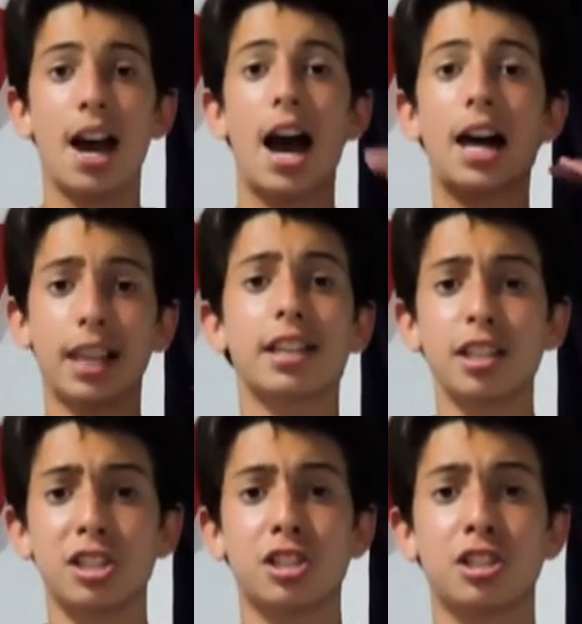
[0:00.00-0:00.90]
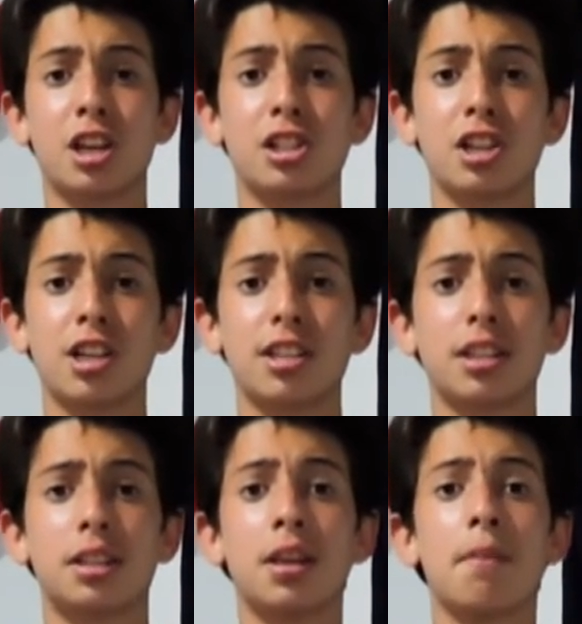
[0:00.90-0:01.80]
Alexis Sanchez,
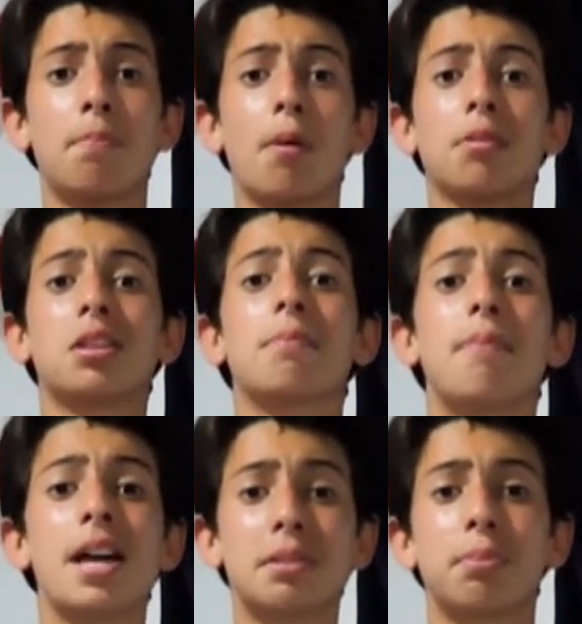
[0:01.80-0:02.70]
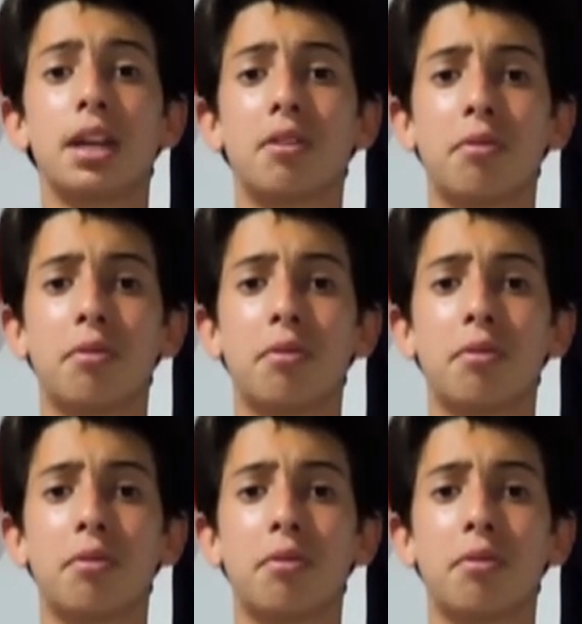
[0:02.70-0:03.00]
probably the best player